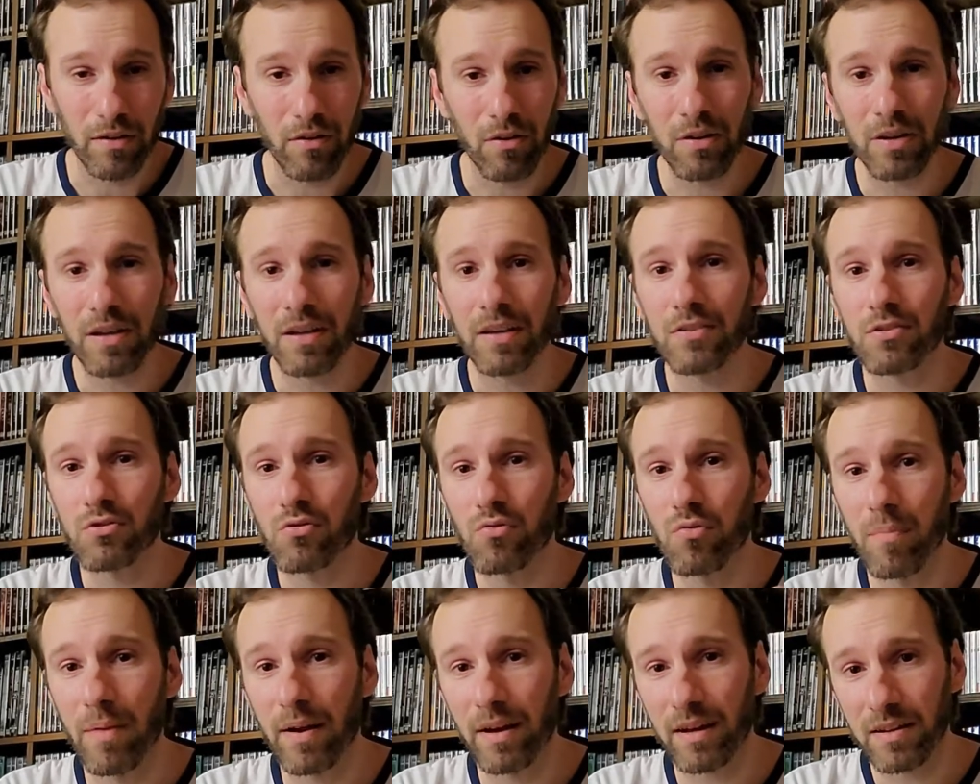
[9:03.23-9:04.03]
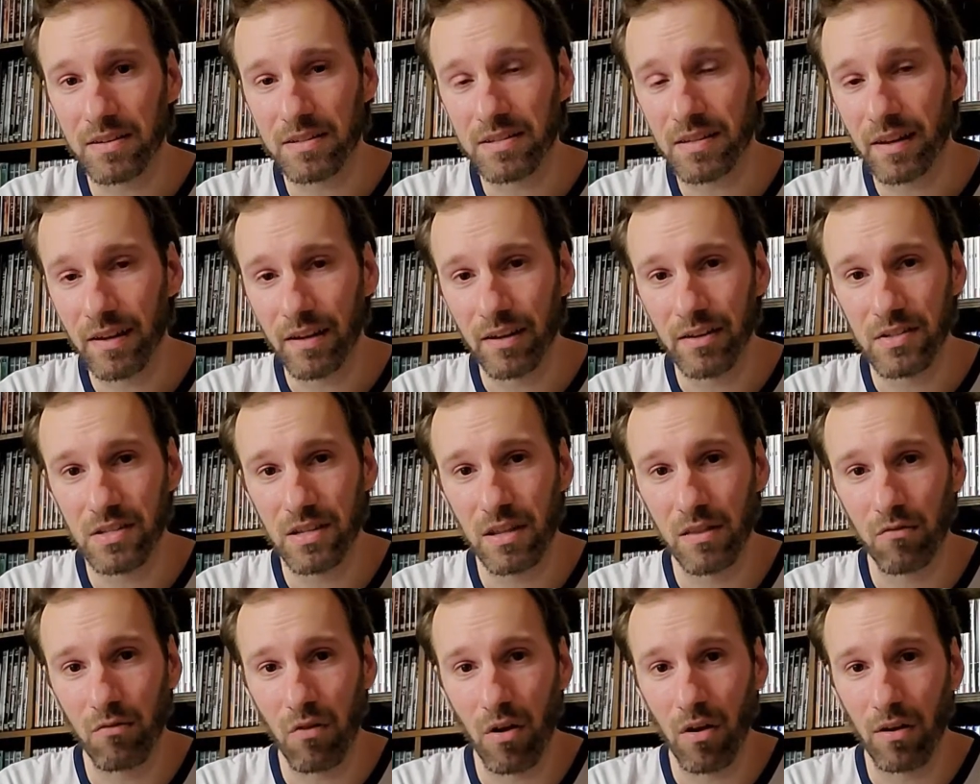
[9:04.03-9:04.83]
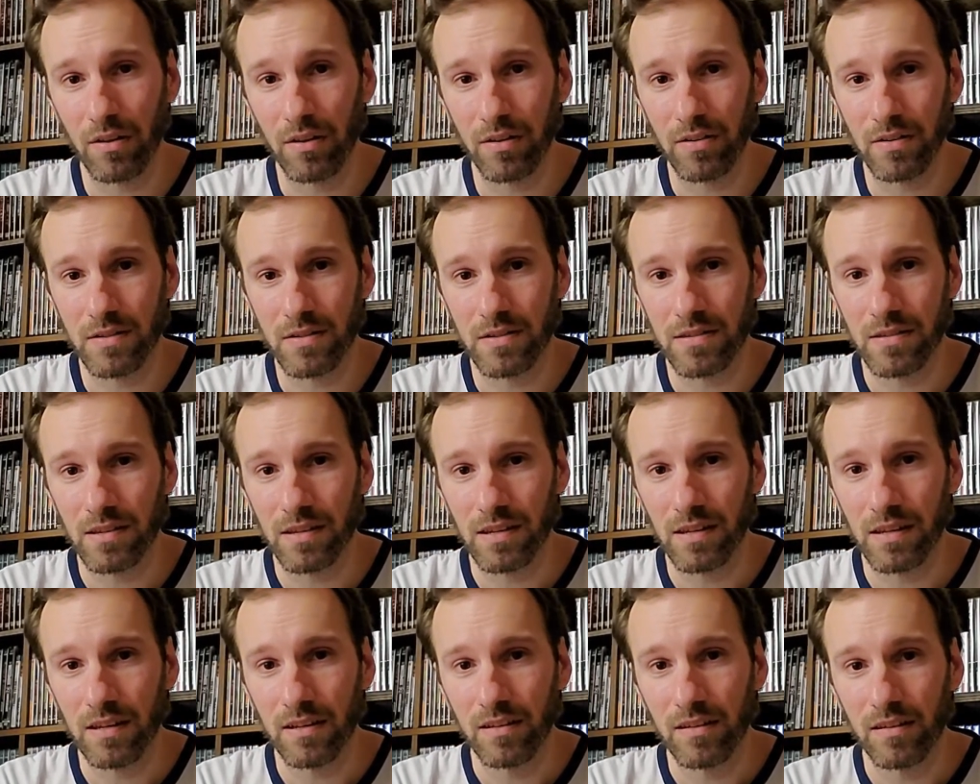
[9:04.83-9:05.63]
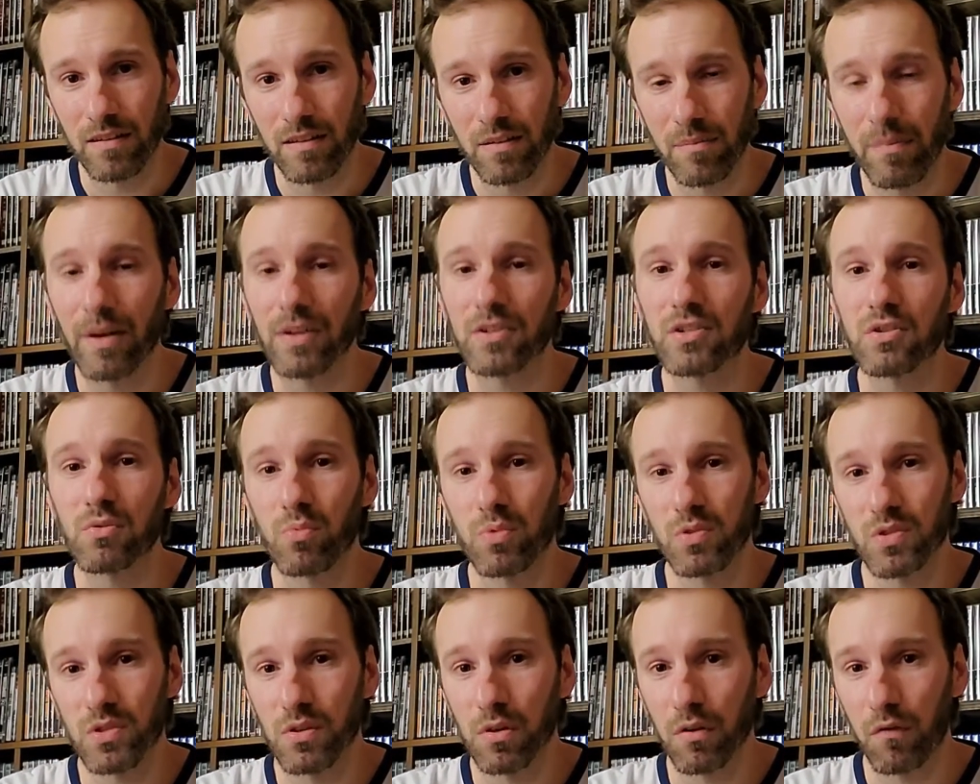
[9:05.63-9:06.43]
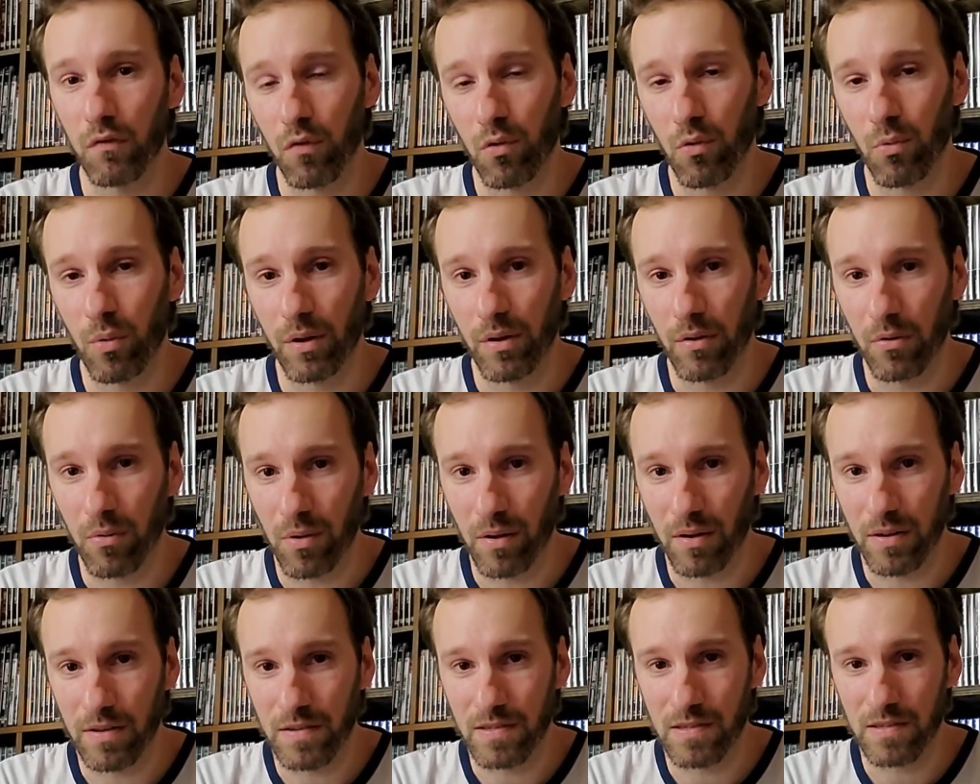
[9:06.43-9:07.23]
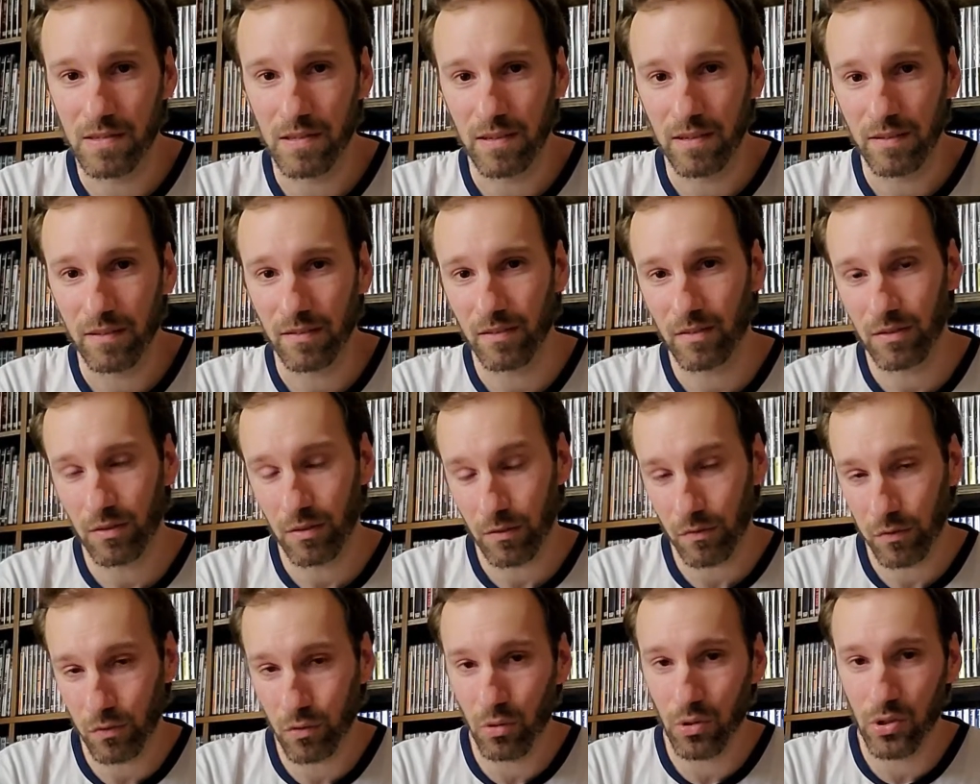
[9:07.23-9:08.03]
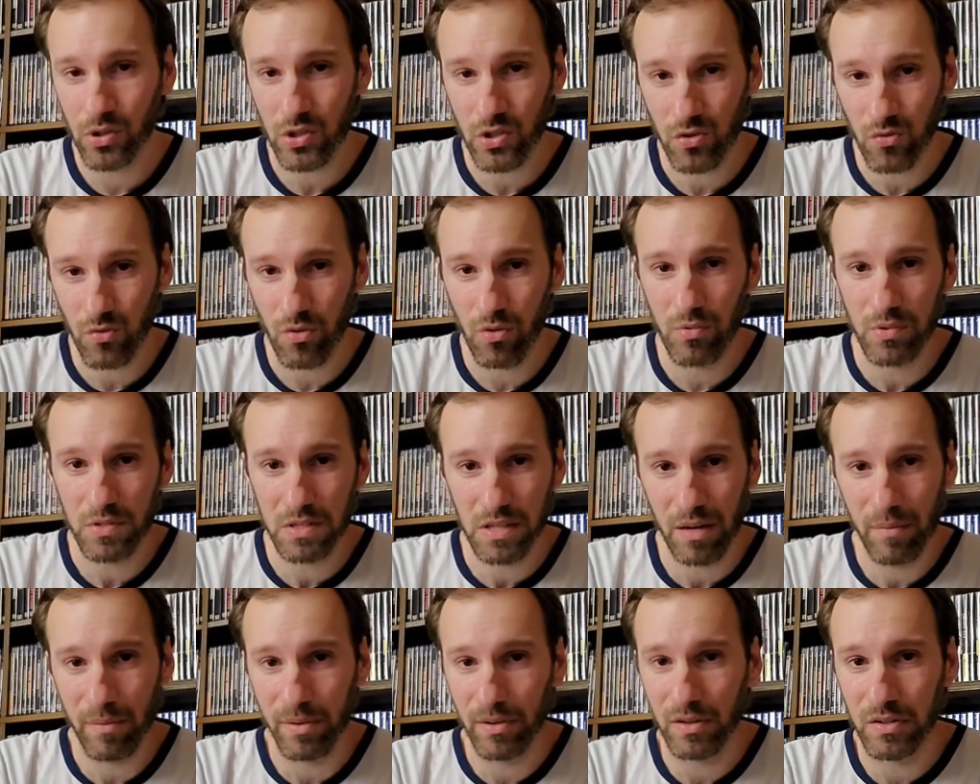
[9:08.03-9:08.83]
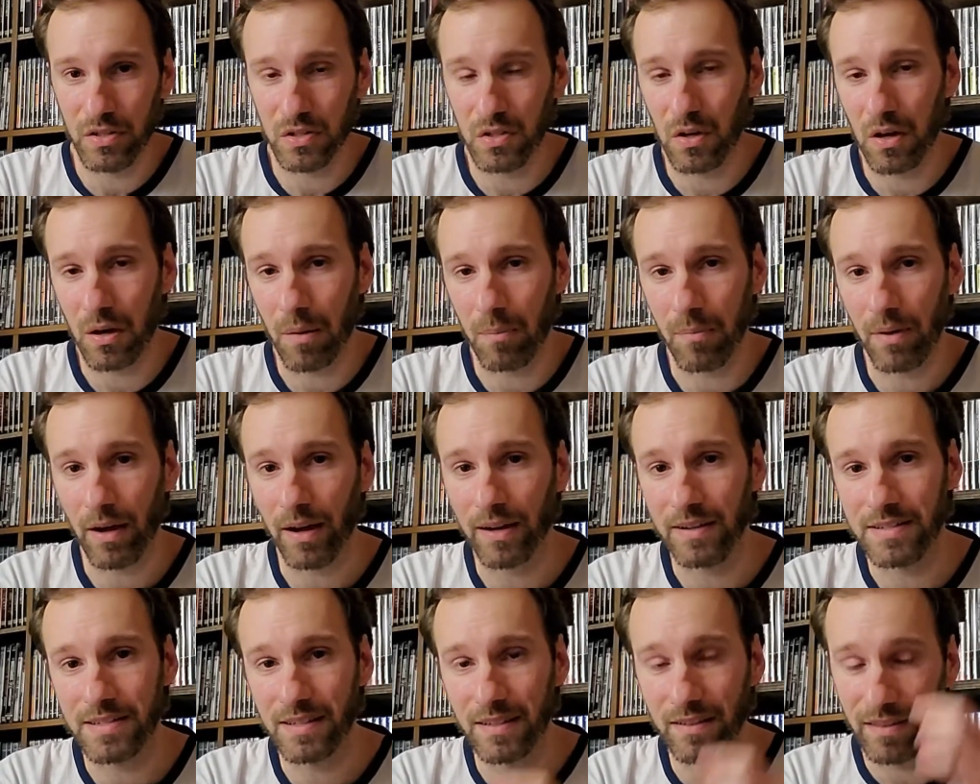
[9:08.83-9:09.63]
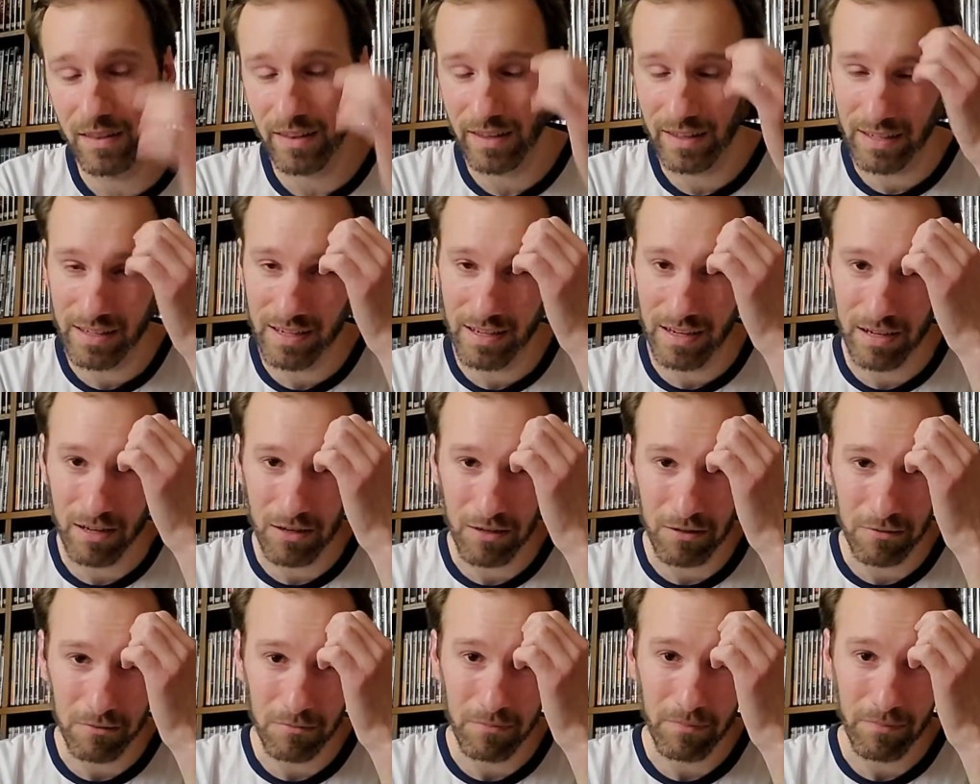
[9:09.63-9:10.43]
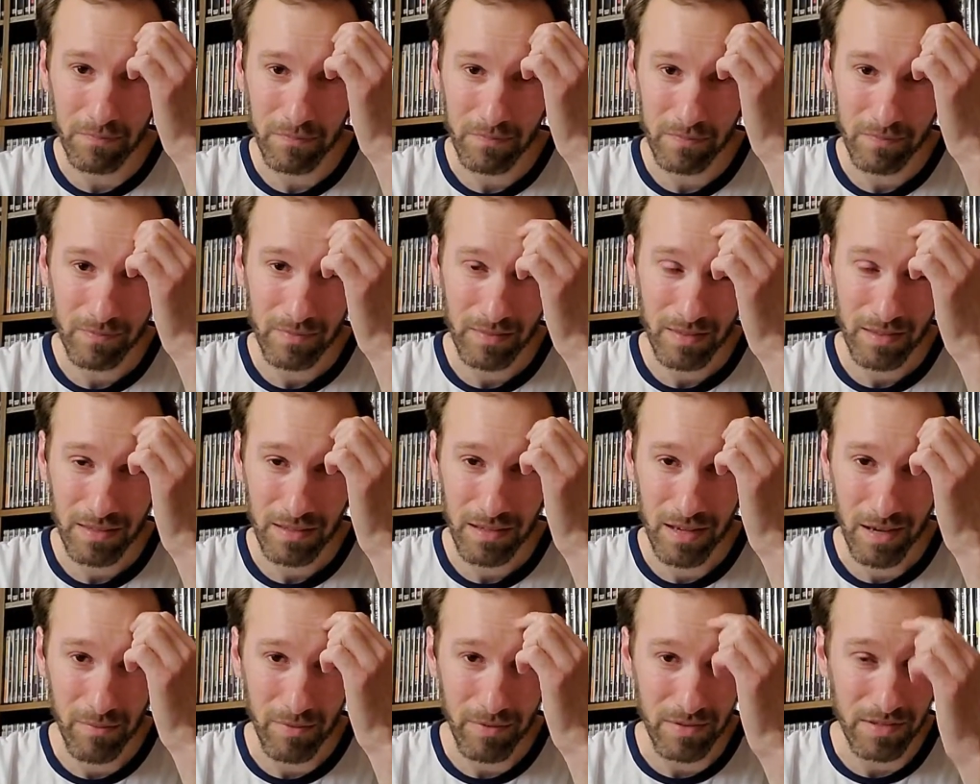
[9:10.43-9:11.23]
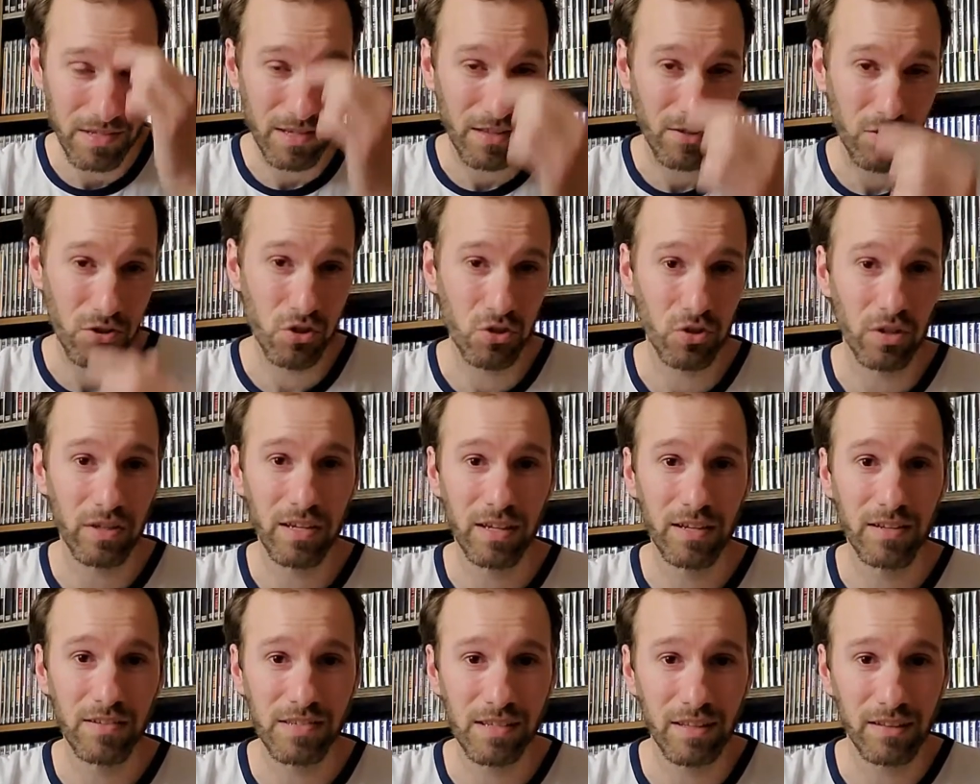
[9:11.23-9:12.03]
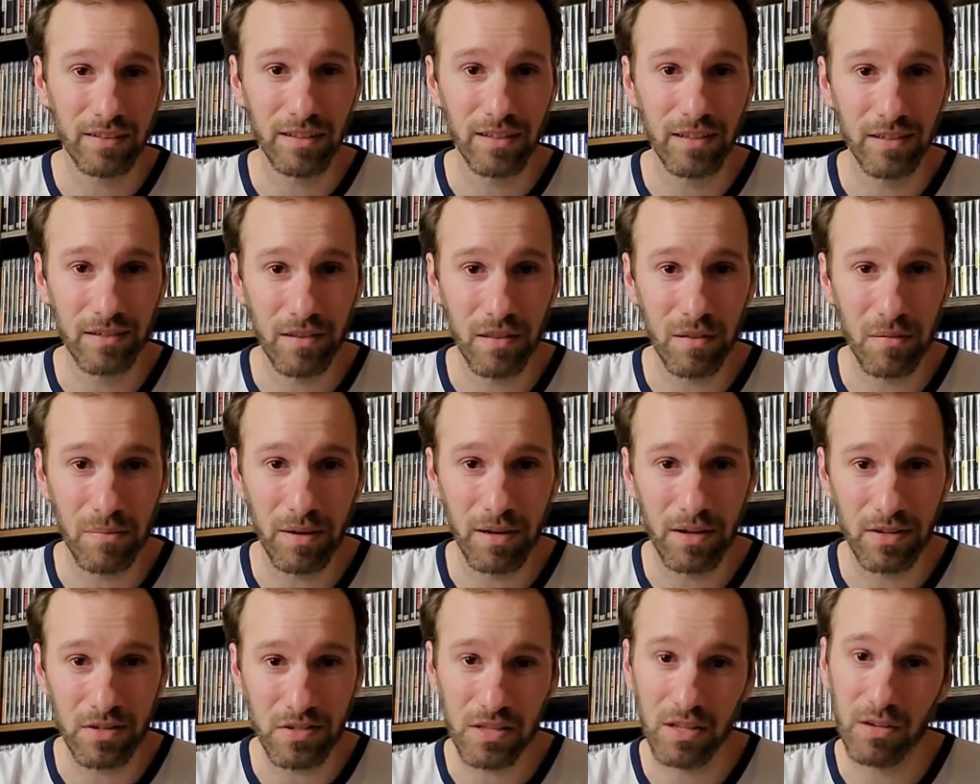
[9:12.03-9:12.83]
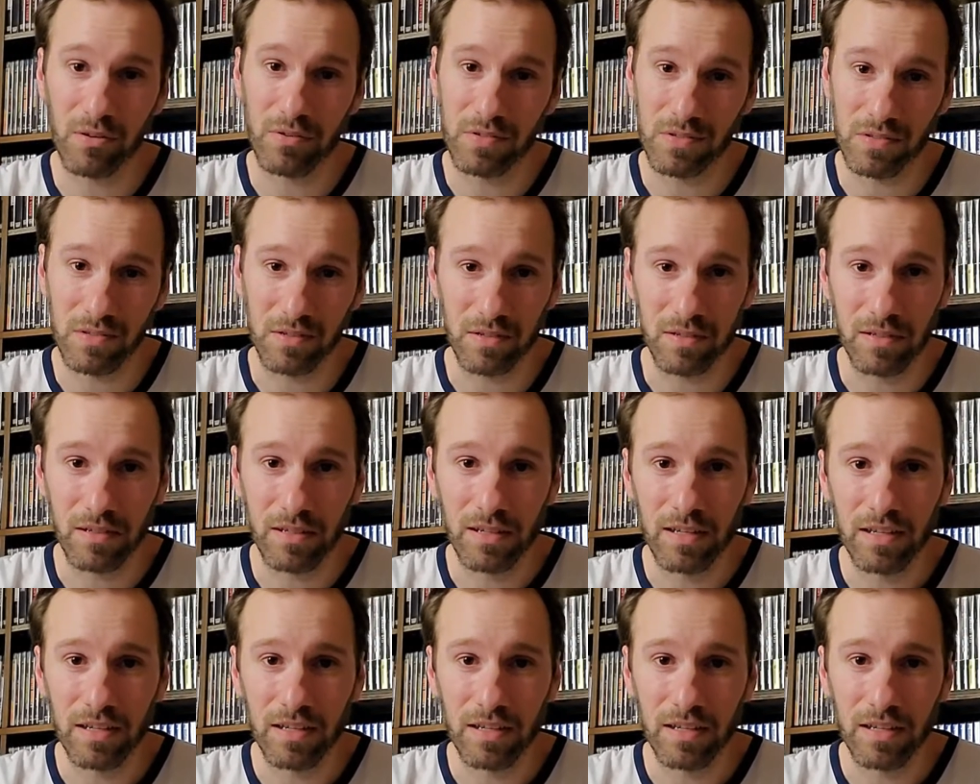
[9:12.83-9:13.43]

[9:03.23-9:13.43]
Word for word: Okay, Drew McIntyre, Seth Rollins. Match was good for what it was. Of course, Drew was coming on top. I did like how him and Seth shook hands at the end of the match. That was good.